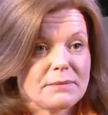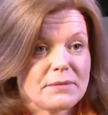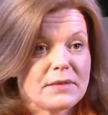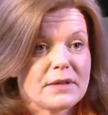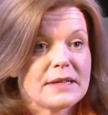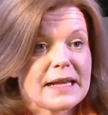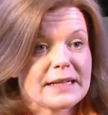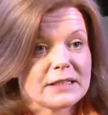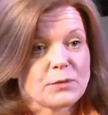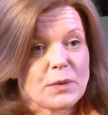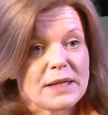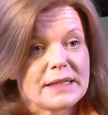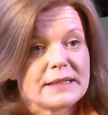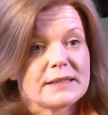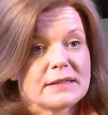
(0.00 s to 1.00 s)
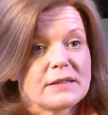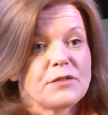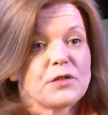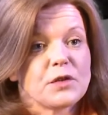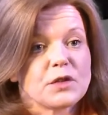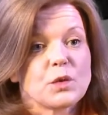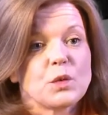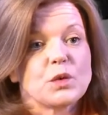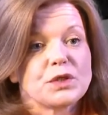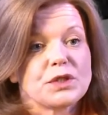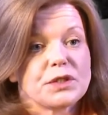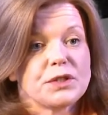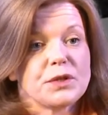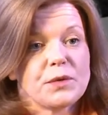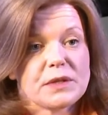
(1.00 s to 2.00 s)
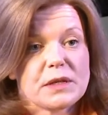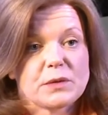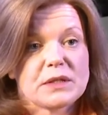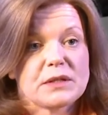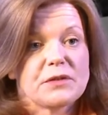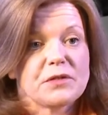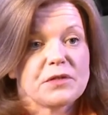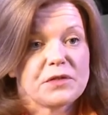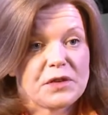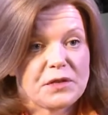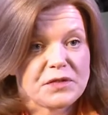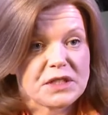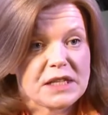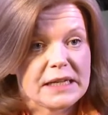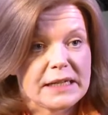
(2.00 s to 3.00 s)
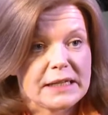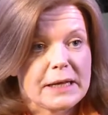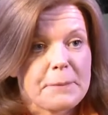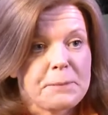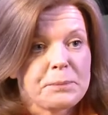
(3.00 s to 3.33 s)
the next one is in the first quarter 2015.